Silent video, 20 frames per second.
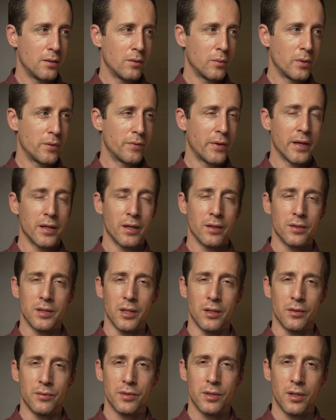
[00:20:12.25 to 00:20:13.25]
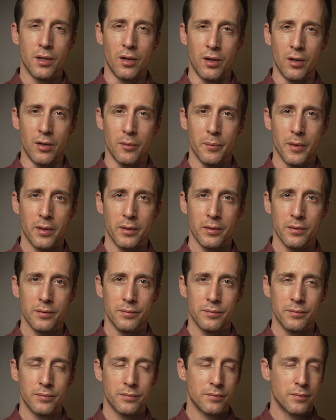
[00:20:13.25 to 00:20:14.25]
We find ourselves calmer.
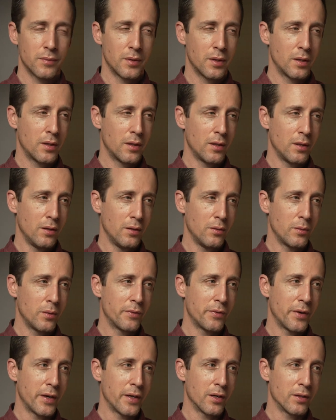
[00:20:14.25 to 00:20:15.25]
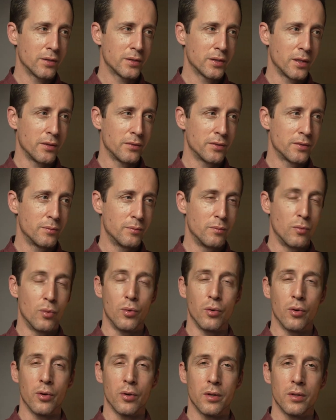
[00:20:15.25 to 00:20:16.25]
We find ourselves
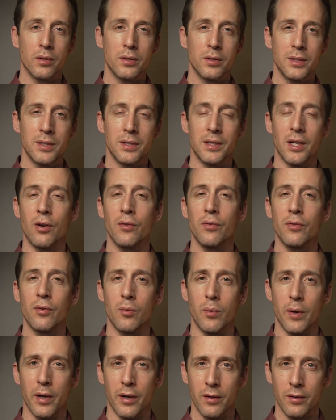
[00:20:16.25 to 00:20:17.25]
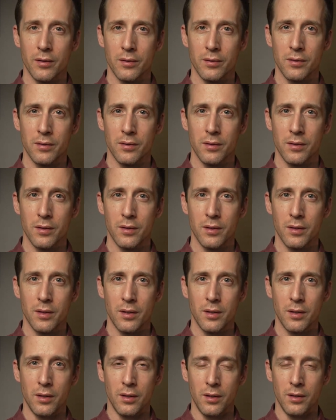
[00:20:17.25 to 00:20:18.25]
more self-aware,
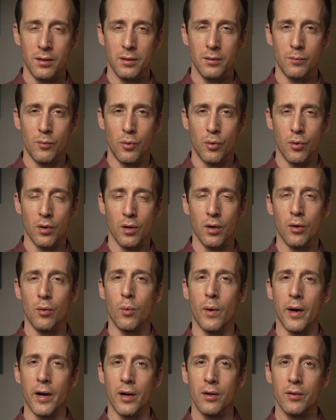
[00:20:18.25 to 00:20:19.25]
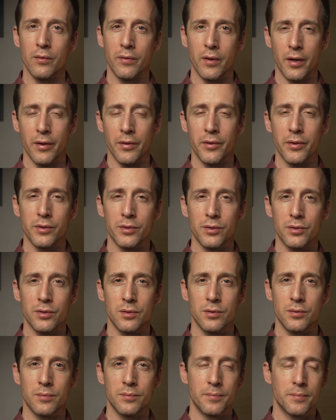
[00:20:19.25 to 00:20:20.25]
more aware of
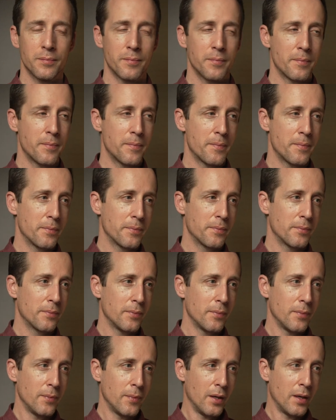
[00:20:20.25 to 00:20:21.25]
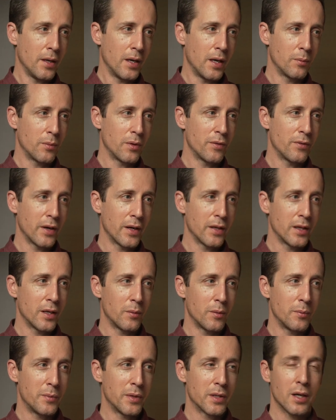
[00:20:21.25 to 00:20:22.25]
others, and we find that
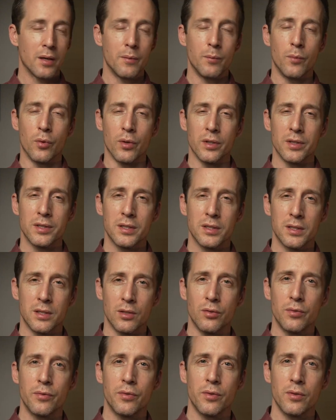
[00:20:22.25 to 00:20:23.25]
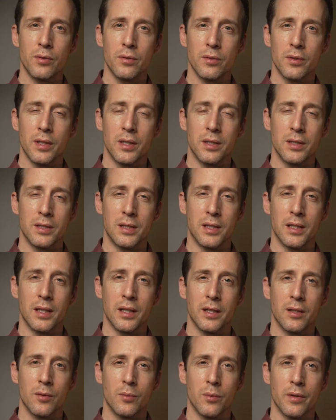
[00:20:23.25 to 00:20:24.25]
we become more skillful in
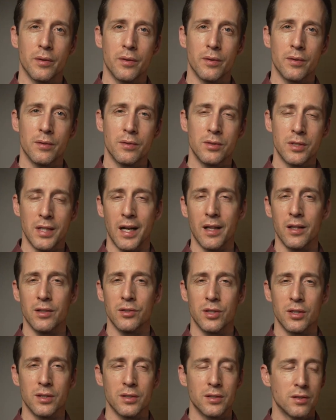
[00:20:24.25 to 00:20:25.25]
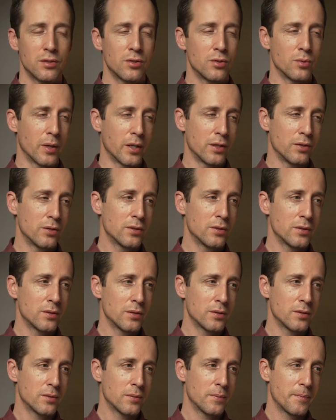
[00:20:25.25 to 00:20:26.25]
dealing with challenging
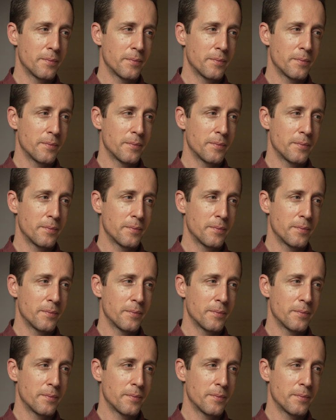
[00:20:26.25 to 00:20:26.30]
situations.